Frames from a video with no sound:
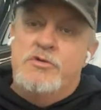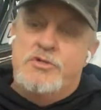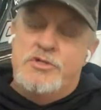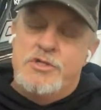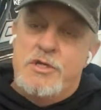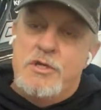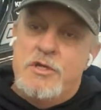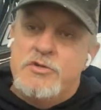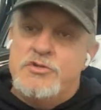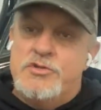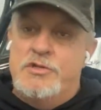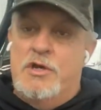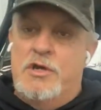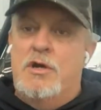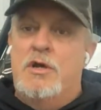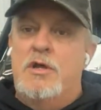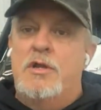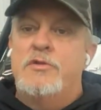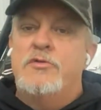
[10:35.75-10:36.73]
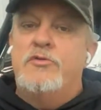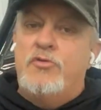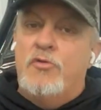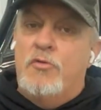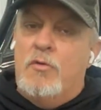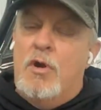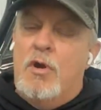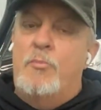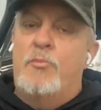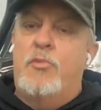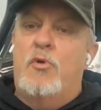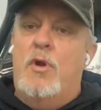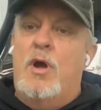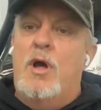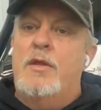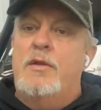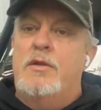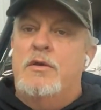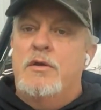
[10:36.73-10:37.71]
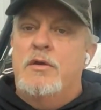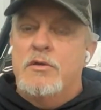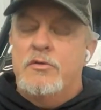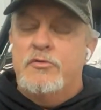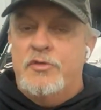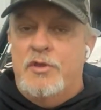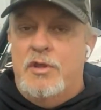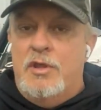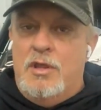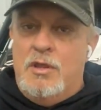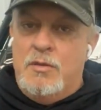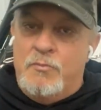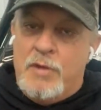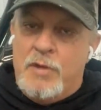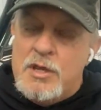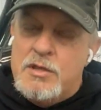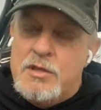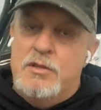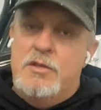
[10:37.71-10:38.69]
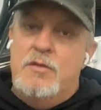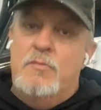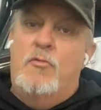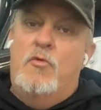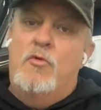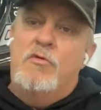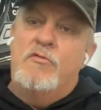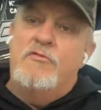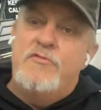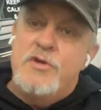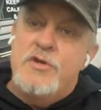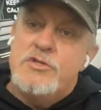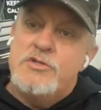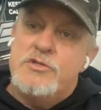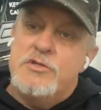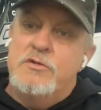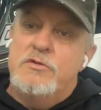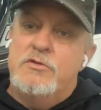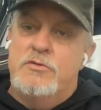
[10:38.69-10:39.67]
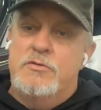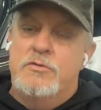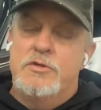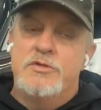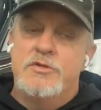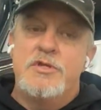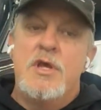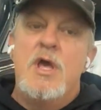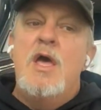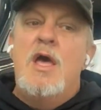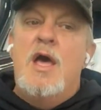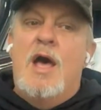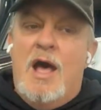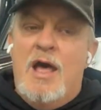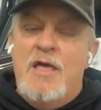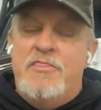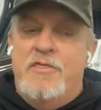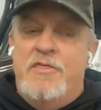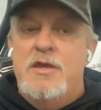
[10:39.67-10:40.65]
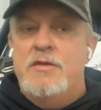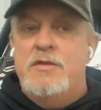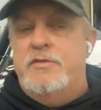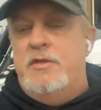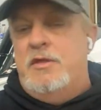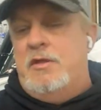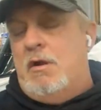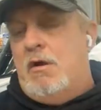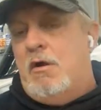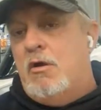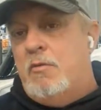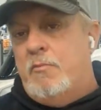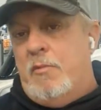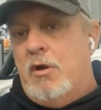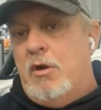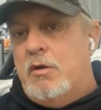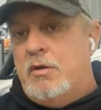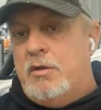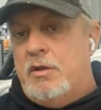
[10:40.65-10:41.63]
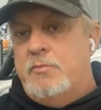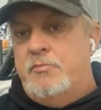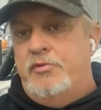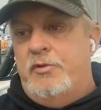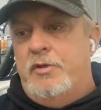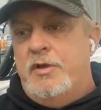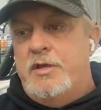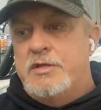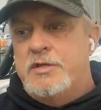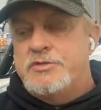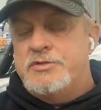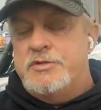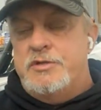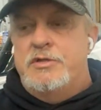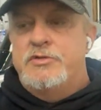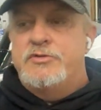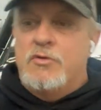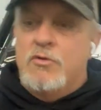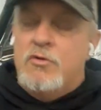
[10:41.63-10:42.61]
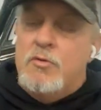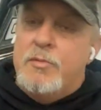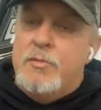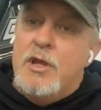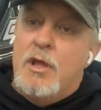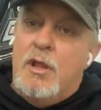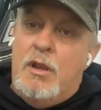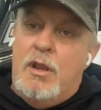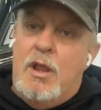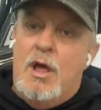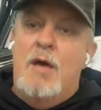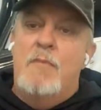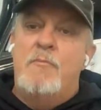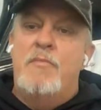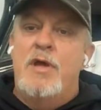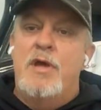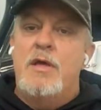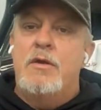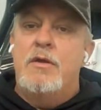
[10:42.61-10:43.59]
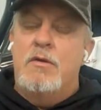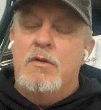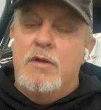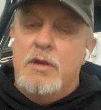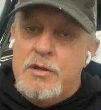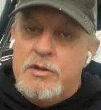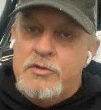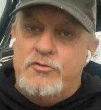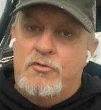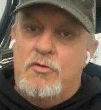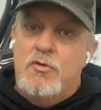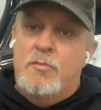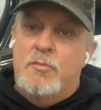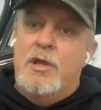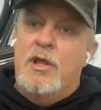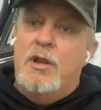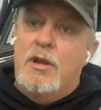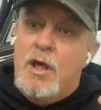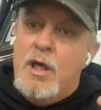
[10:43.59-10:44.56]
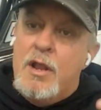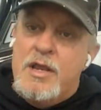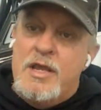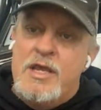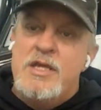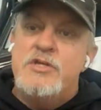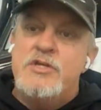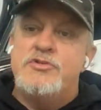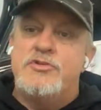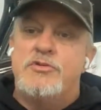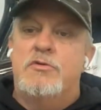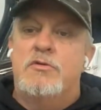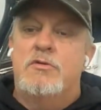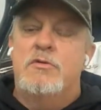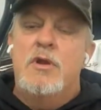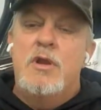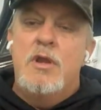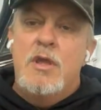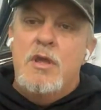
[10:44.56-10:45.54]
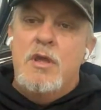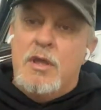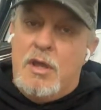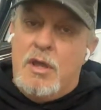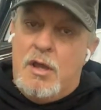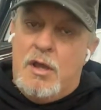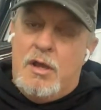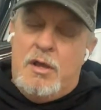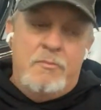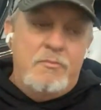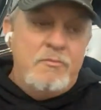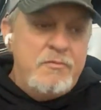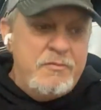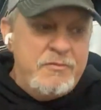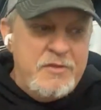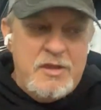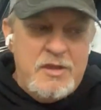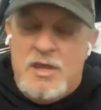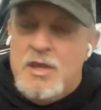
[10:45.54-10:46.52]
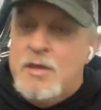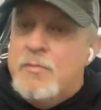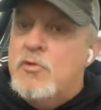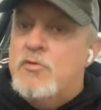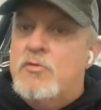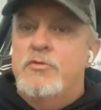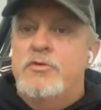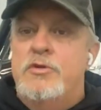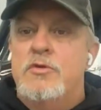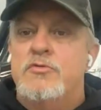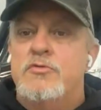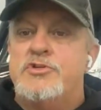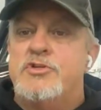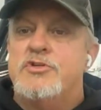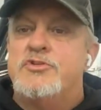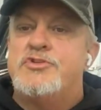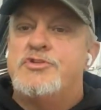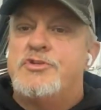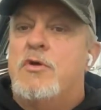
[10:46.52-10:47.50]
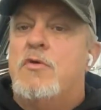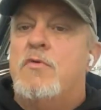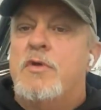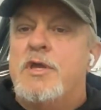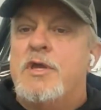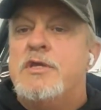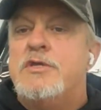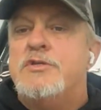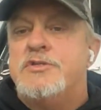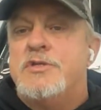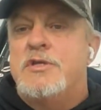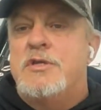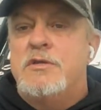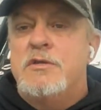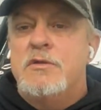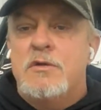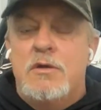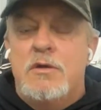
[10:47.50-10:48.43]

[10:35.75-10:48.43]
G has done to our products and making them more efficient to us. I think that our marketplace is going to be a lot better and it's going to be a lot easier. The chemical use is so easy.